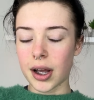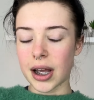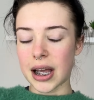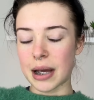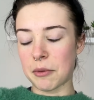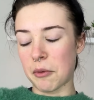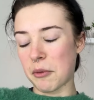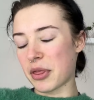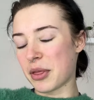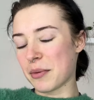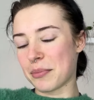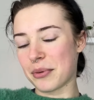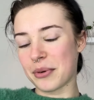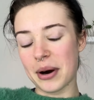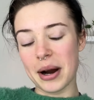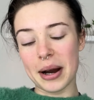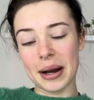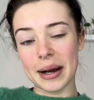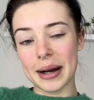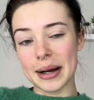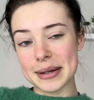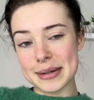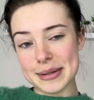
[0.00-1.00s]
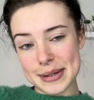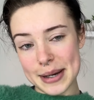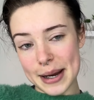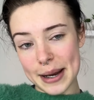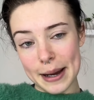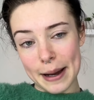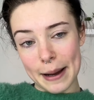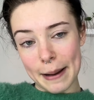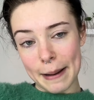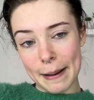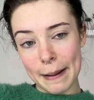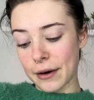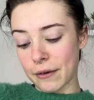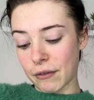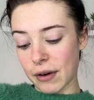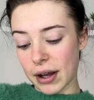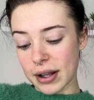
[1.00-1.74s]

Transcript: Came up with the bright idea of